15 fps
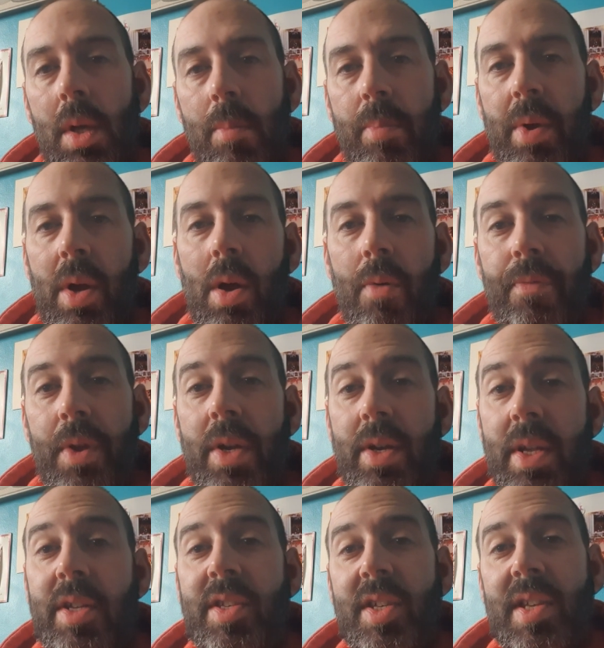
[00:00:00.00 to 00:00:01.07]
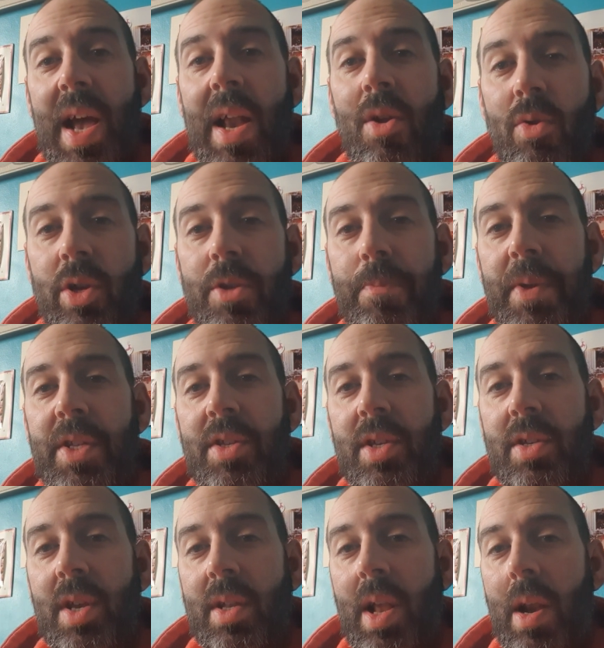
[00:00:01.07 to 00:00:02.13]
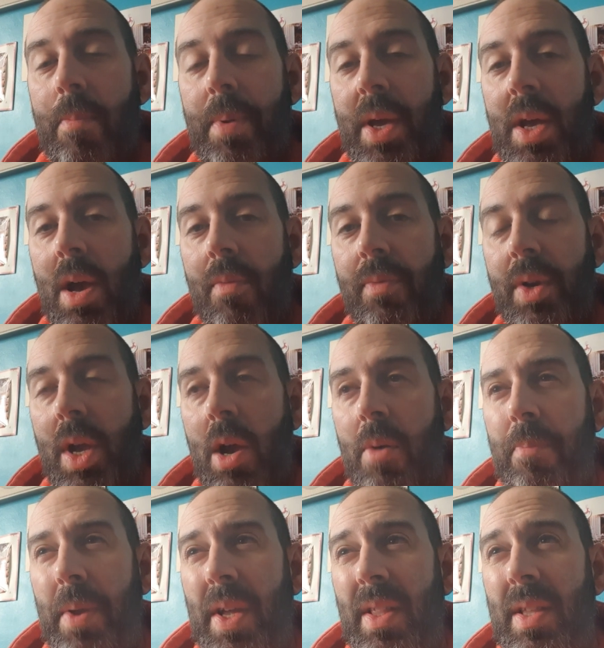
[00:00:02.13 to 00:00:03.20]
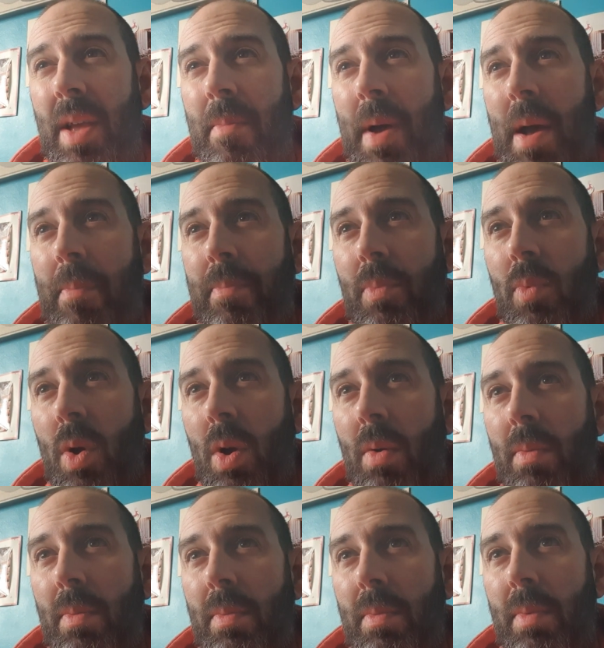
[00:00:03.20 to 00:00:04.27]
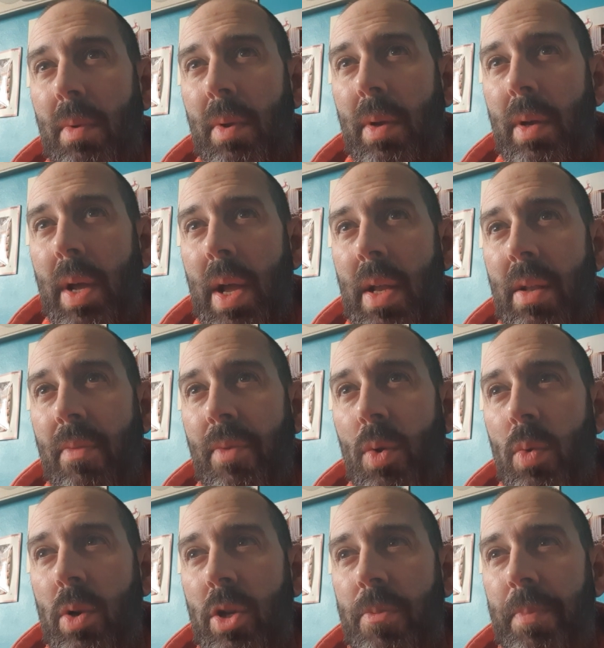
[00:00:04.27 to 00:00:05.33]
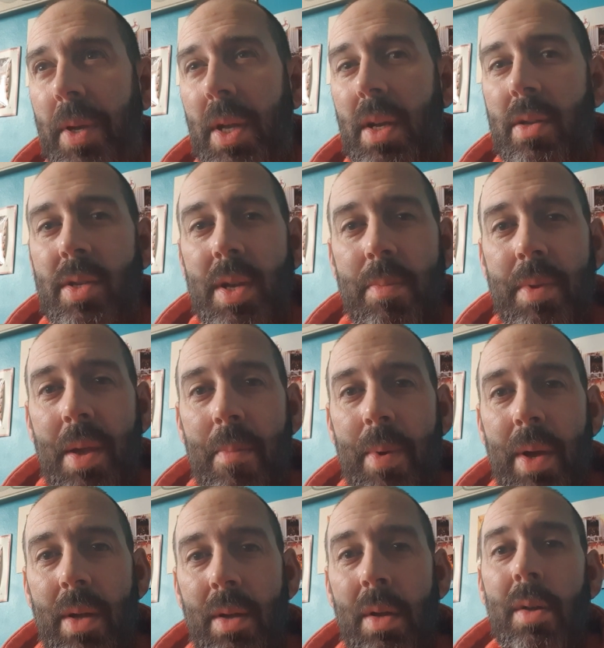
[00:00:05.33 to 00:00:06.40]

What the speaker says: But and this is how long it's been since I've done a pickup video. I picked them up, what, end of August, beginning of September?